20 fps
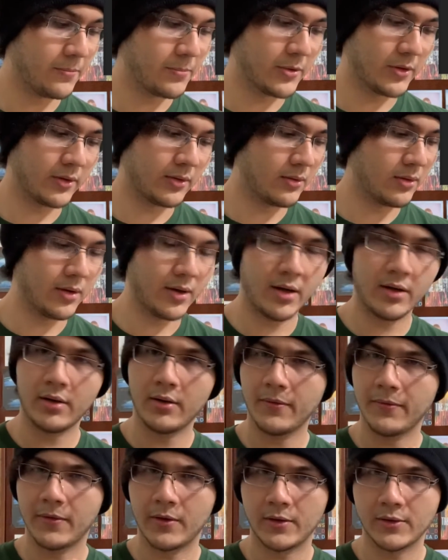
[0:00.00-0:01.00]
but none
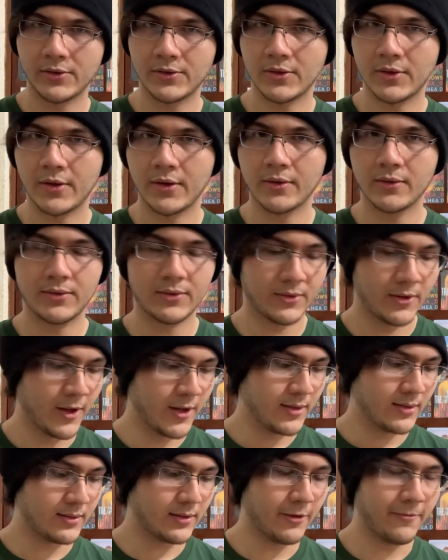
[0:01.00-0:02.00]
of their songs
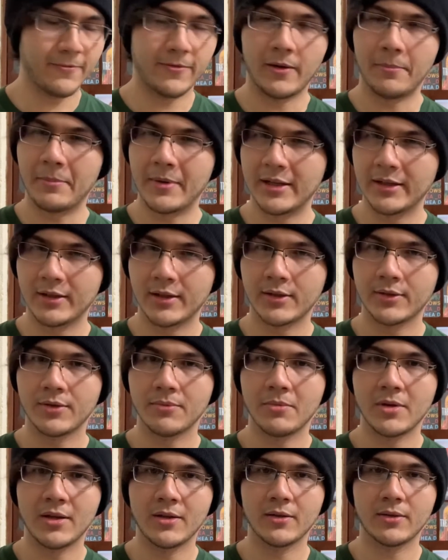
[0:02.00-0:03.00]
seemed familiar to
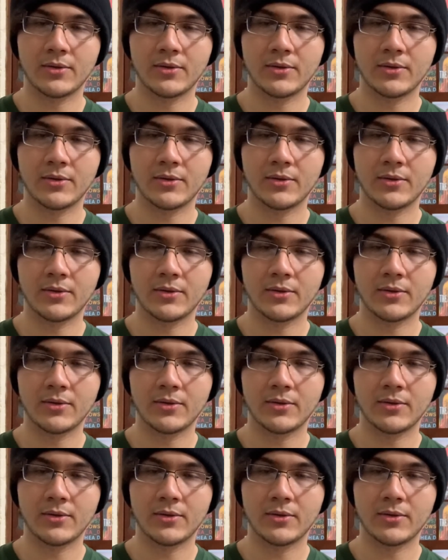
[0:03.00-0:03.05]
me.